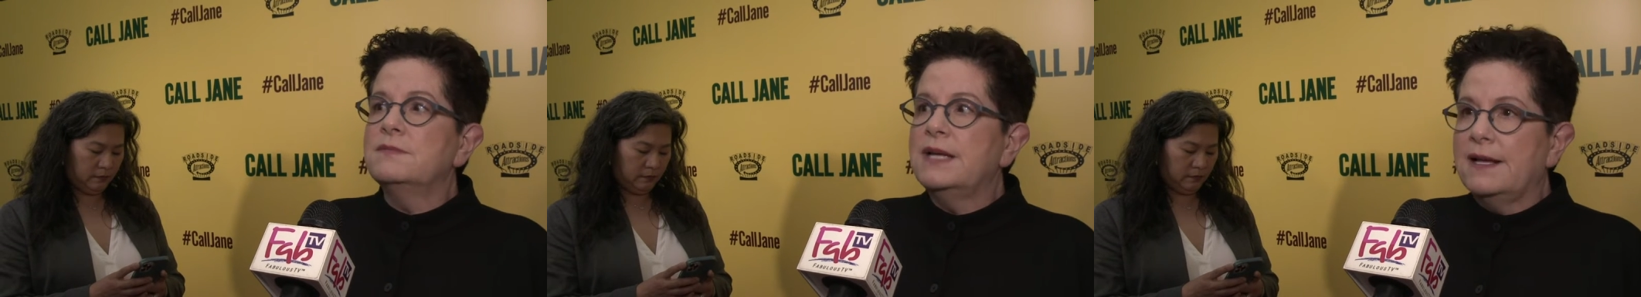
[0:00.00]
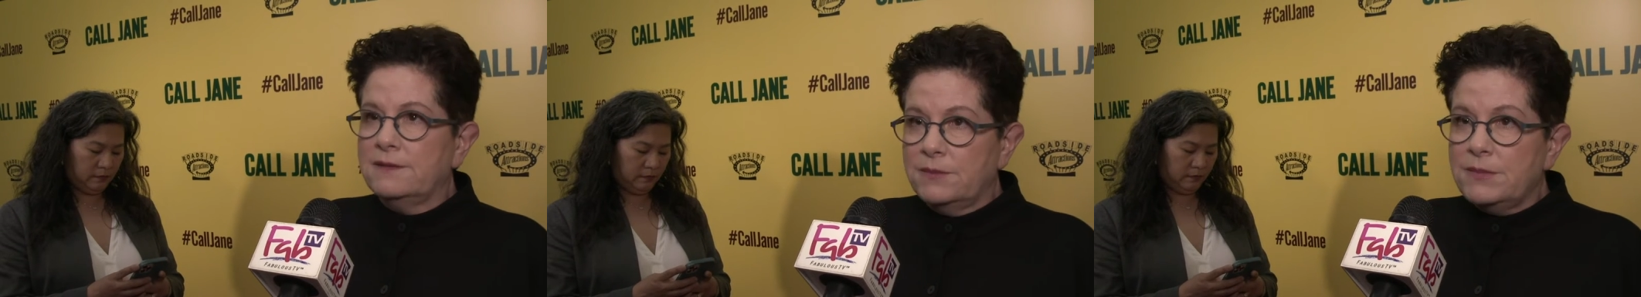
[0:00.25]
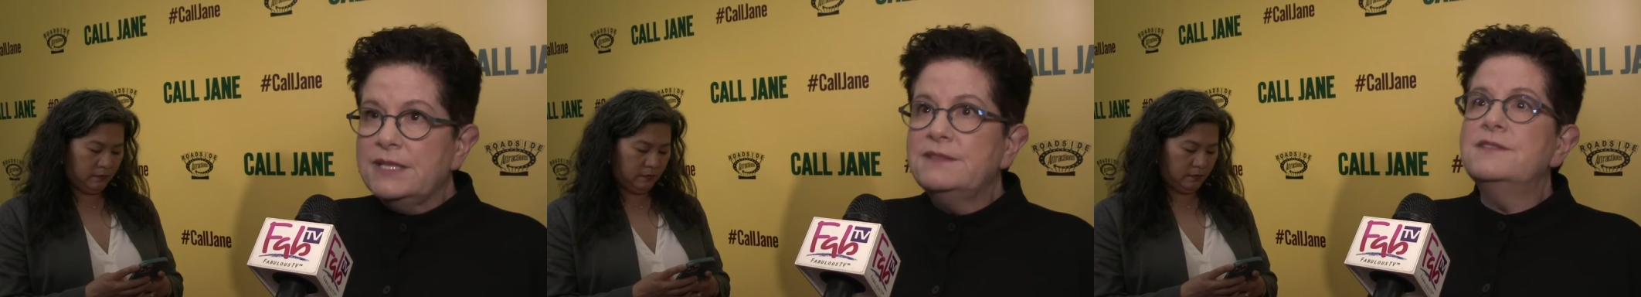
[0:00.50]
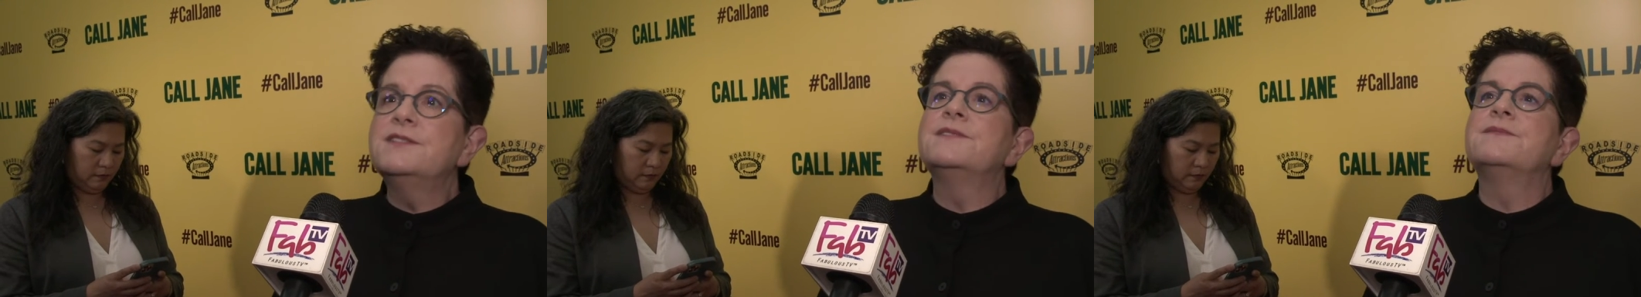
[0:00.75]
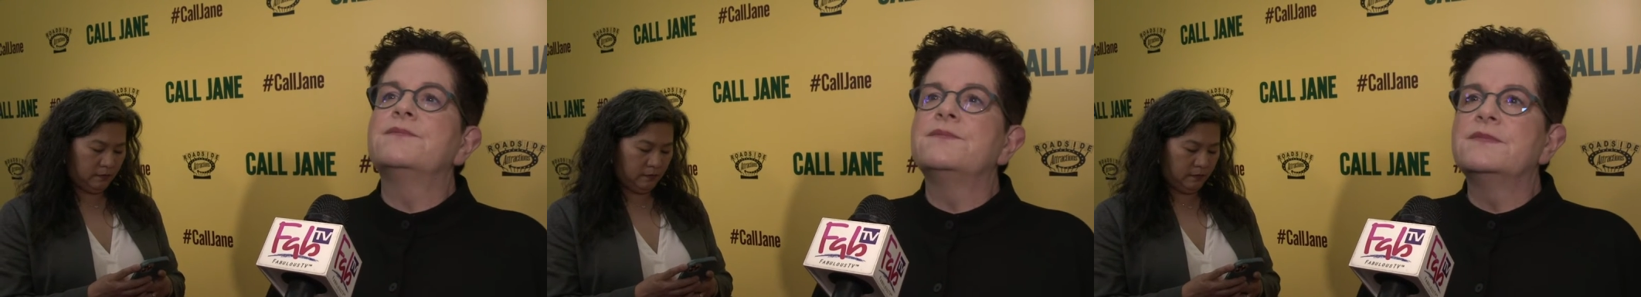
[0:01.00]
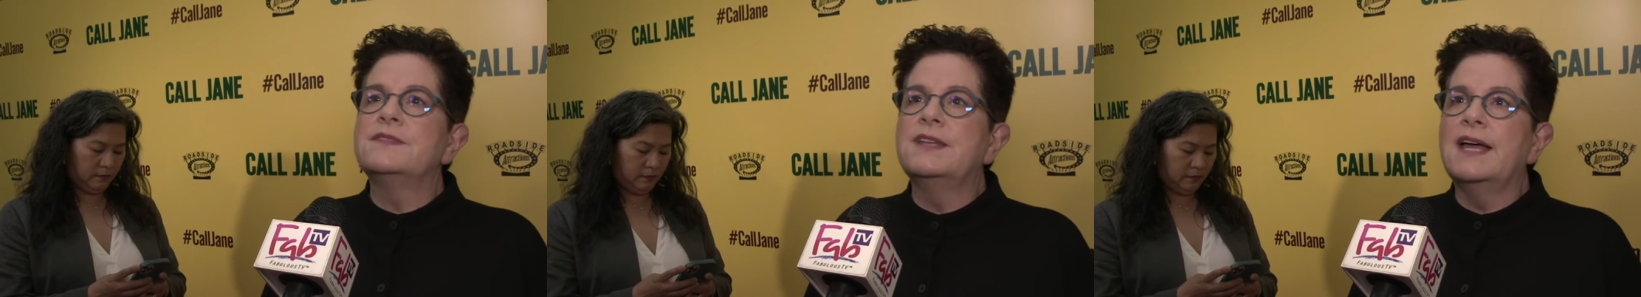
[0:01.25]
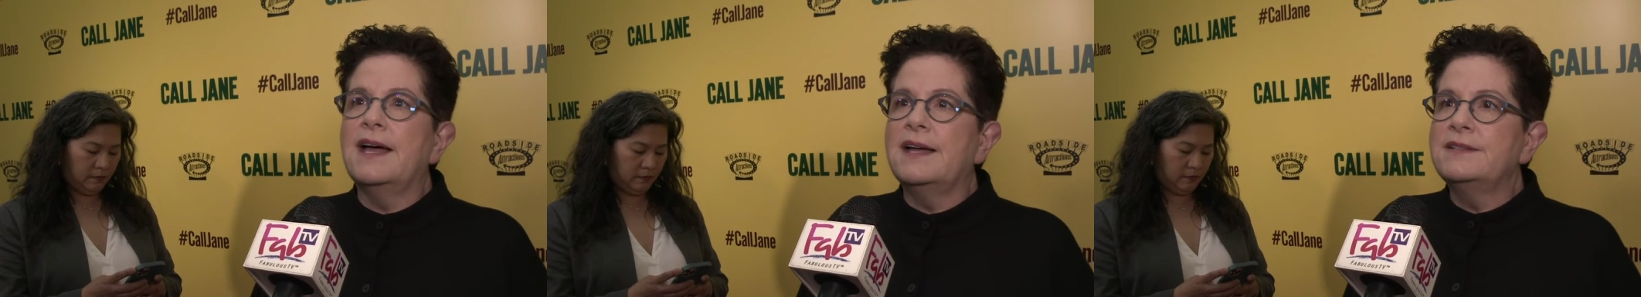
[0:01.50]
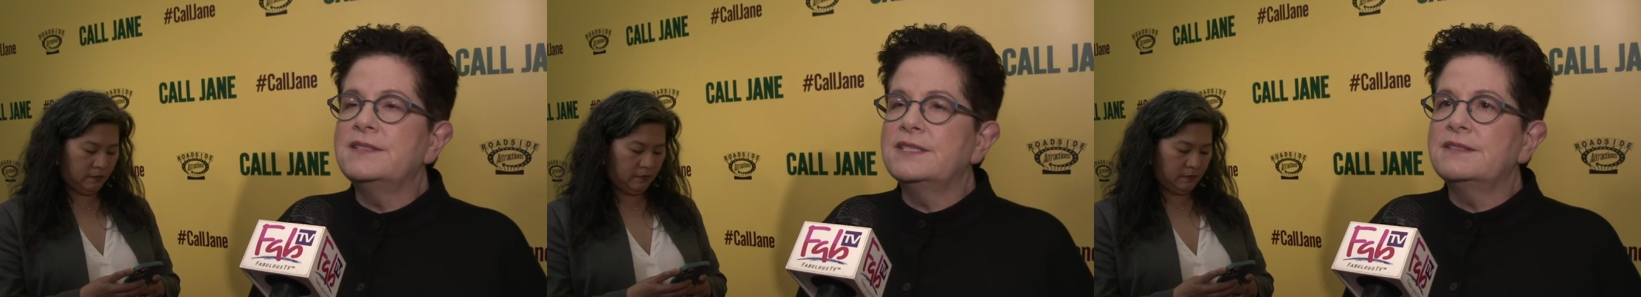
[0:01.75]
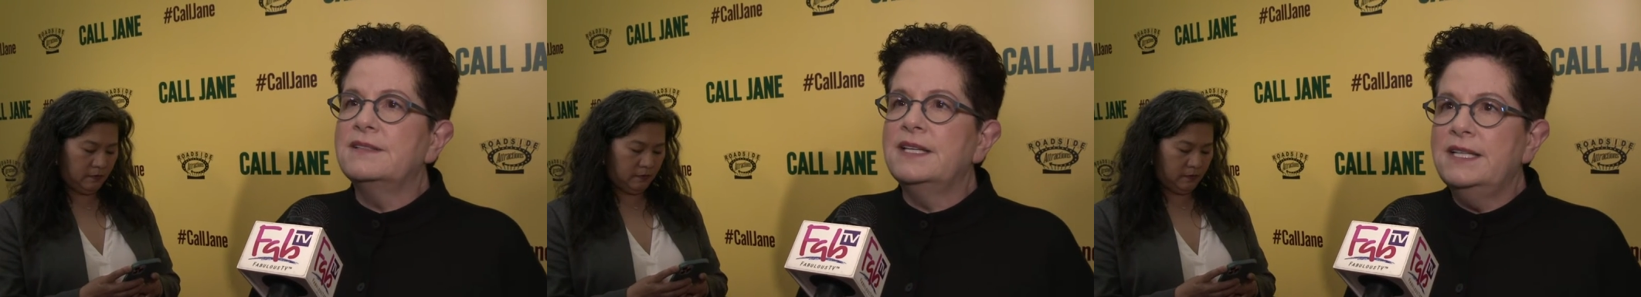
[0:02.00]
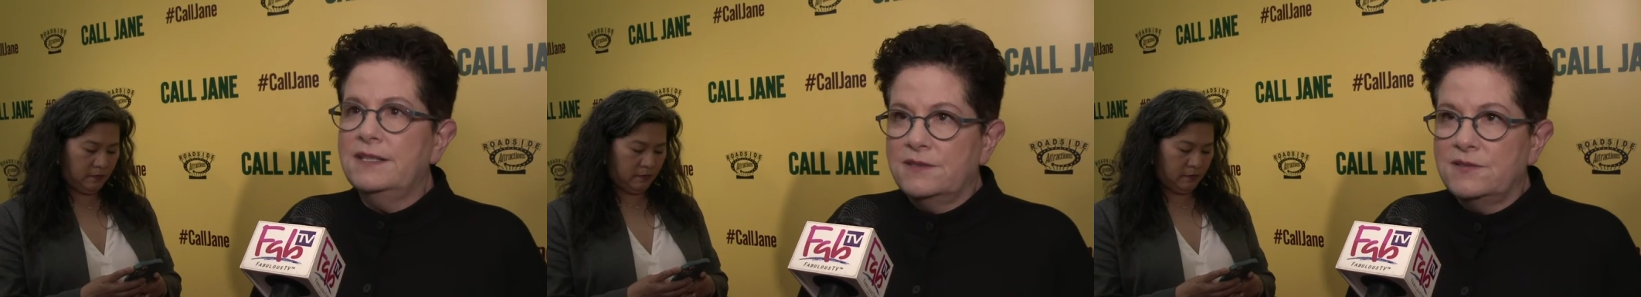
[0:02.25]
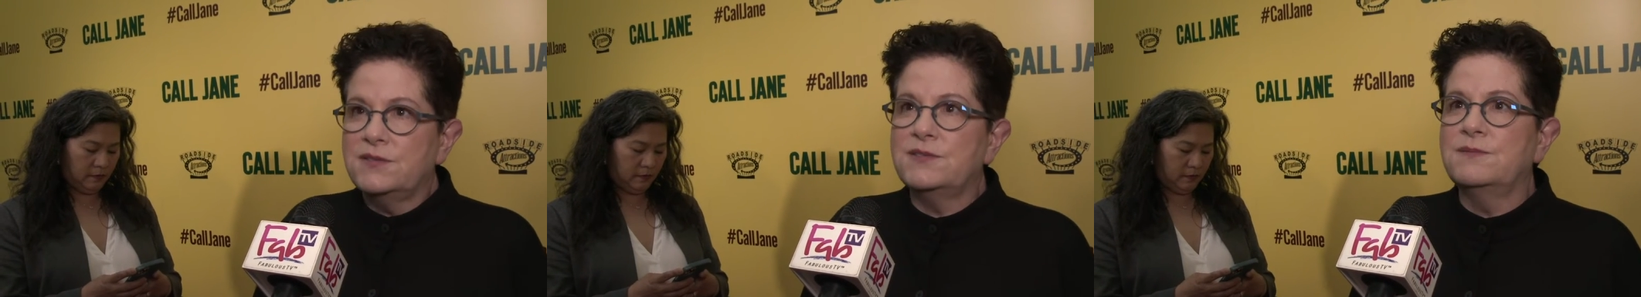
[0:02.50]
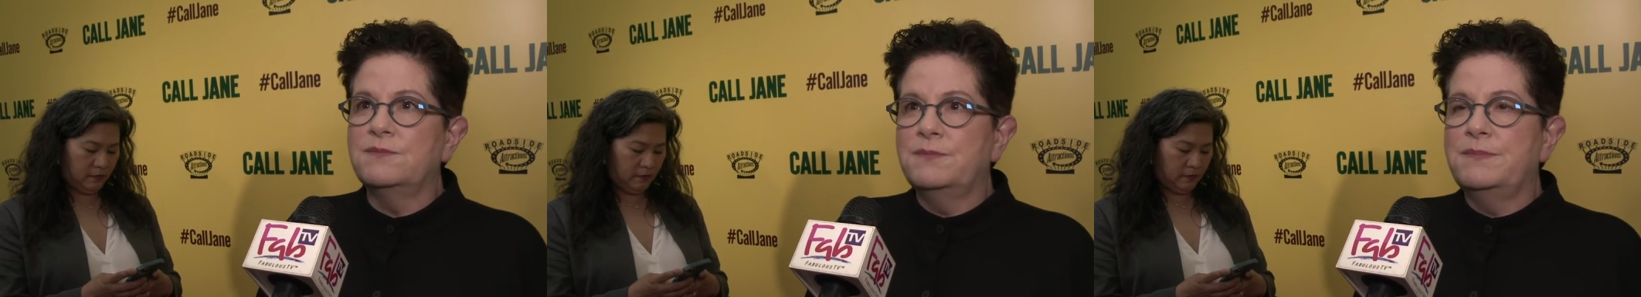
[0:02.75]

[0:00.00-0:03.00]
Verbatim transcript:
Speaker 1: element that is